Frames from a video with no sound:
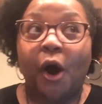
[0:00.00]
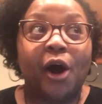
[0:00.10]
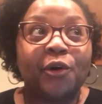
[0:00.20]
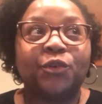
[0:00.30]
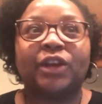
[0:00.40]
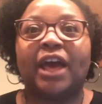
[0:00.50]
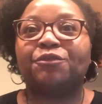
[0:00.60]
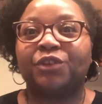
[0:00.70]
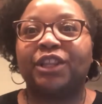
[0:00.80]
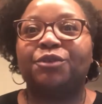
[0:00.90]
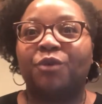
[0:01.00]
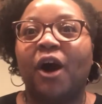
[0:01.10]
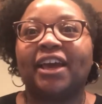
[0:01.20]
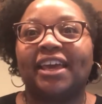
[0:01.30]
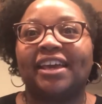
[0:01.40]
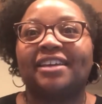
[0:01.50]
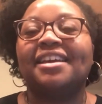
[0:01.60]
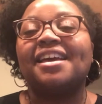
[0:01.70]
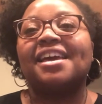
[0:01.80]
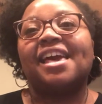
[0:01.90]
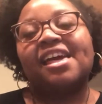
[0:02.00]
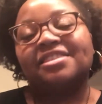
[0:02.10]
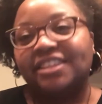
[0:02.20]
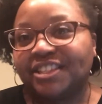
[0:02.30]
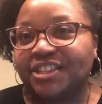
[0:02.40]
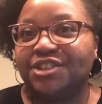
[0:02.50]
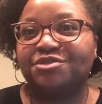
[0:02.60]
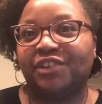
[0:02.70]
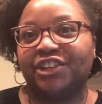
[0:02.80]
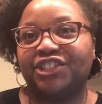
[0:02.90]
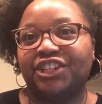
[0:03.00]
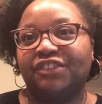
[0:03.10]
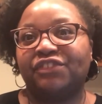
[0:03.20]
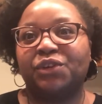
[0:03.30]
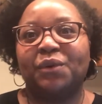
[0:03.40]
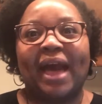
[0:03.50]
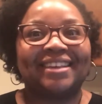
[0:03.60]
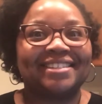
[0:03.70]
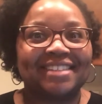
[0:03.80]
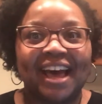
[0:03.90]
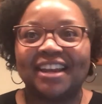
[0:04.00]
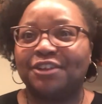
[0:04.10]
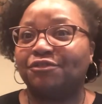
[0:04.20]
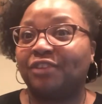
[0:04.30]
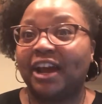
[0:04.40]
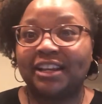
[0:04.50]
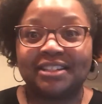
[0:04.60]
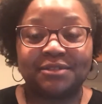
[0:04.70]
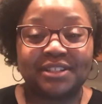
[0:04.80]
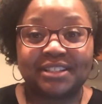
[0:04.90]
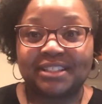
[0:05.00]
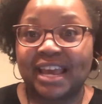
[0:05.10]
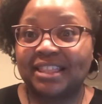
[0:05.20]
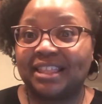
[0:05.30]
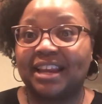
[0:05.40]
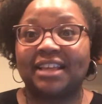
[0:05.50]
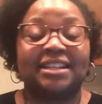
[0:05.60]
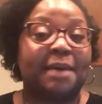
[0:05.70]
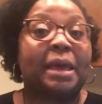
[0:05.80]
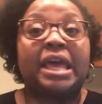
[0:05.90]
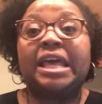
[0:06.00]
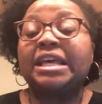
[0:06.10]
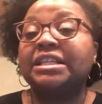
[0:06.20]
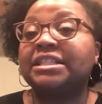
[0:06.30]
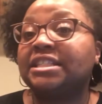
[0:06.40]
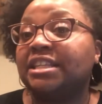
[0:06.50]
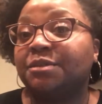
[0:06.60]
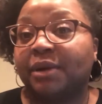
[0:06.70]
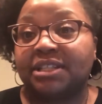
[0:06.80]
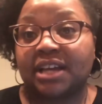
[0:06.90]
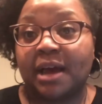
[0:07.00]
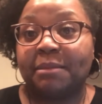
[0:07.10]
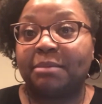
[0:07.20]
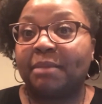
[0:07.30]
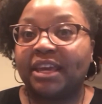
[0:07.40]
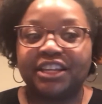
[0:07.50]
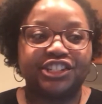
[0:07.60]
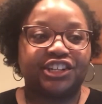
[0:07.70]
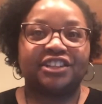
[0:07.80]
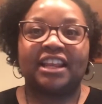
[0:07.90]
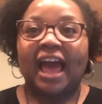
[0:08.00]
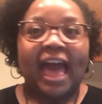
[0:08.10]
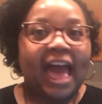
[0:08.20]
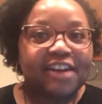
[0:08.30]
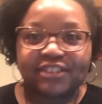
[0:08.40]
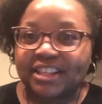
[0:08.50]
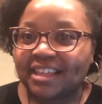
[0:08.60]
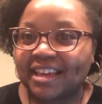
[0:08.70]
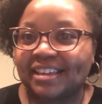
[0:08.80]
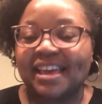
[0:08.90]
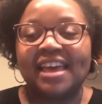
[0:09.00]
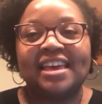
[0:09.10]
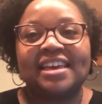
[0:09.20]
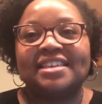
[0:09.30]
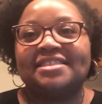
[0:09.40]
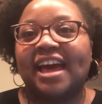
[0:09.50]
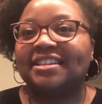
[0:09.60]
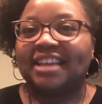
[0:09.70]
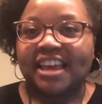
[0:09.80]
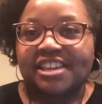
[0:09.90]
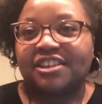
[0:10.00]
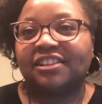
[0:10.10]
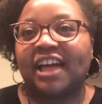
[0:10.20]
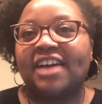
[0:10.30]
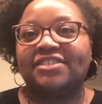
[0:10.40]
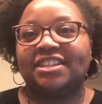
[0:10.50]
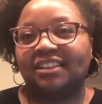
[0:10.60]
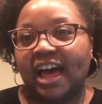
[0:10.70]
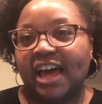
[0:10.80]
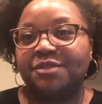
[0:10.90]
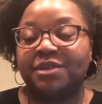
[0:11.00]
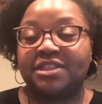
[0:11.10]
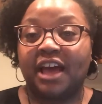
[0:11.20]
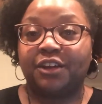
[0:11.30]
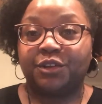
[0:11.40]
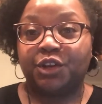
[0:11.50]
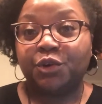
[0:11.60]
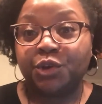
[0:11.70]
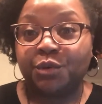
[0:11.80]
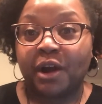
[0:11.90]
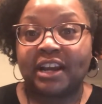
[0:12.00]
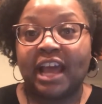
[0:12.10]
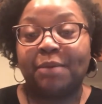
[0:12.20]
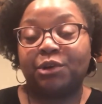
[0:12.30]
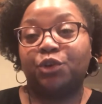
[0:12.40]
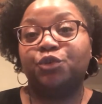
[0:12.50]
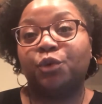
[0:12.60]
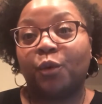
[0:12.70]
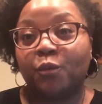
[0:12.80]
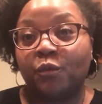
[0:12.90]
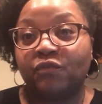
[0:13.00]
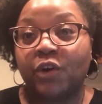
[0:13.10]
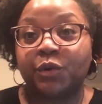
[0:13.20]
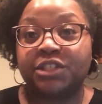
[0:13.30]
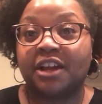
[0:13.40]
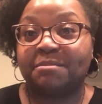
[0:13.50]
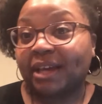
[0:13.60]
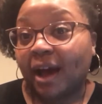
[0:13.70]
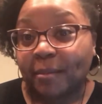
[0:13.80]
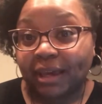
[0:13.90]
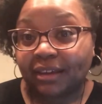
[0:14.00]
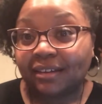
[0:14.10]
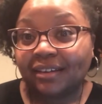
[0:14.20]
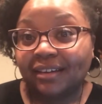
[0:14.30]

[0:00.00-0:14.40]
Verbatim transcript: own and really walk in this new version of you, excited, ready to take the next step, see what's coming, making sure that everything that is in your life is aligned with not only who you are now, but who you are focused on becoming.